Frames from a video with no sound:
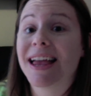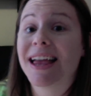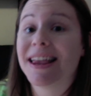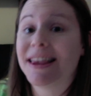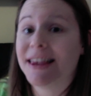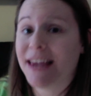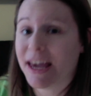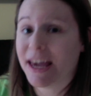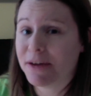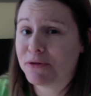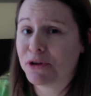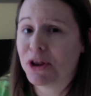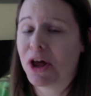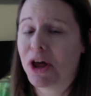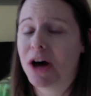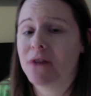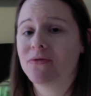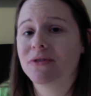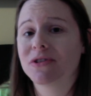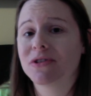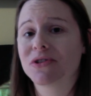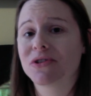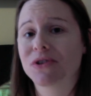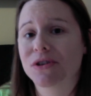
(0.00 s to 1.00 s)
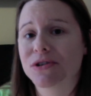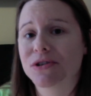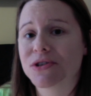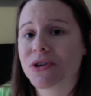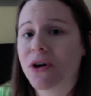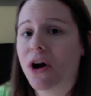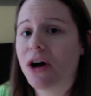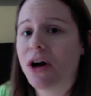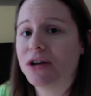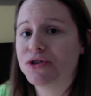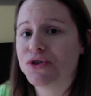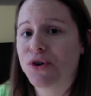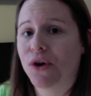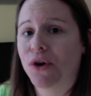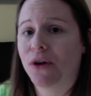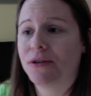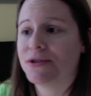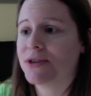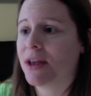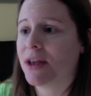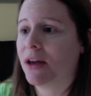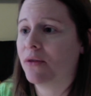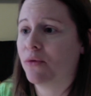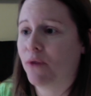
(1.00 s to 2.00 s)
naval officers on charge
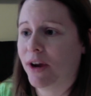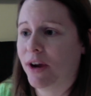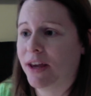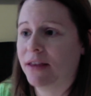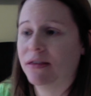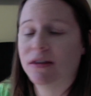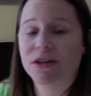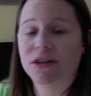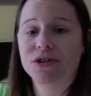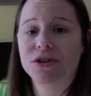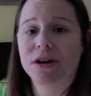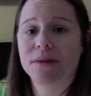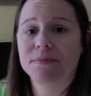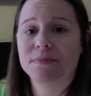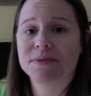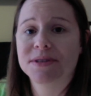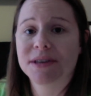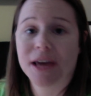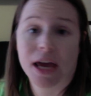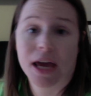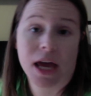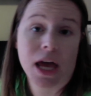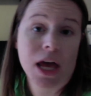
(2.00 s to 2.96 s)
that ran the ships.